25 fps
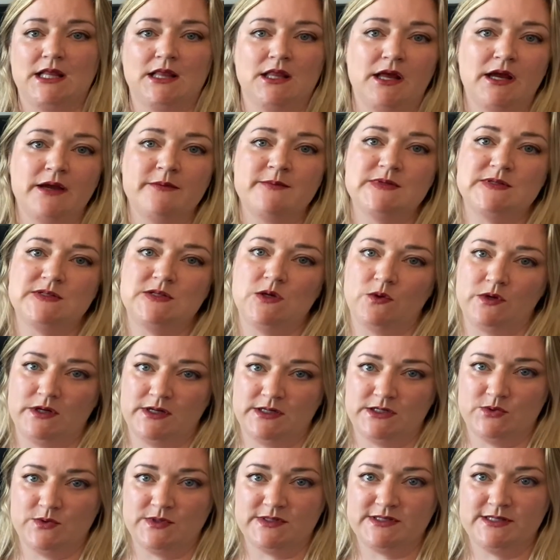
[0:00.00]
limestone
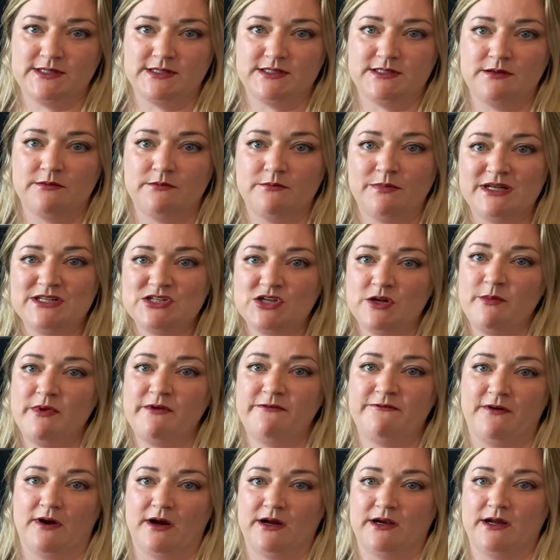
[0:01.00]
into a system, but it's going to be
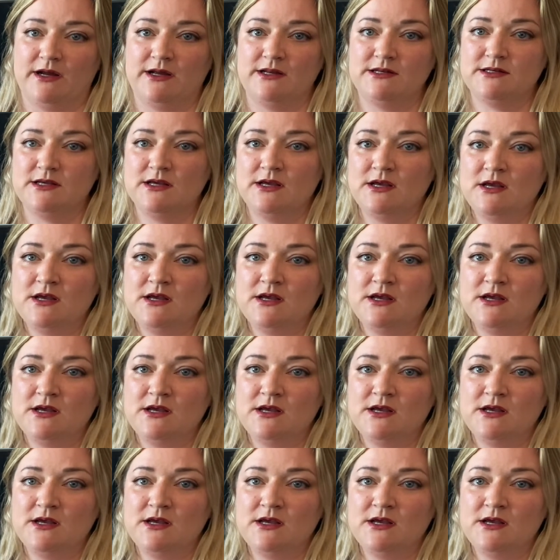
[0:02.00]
finite.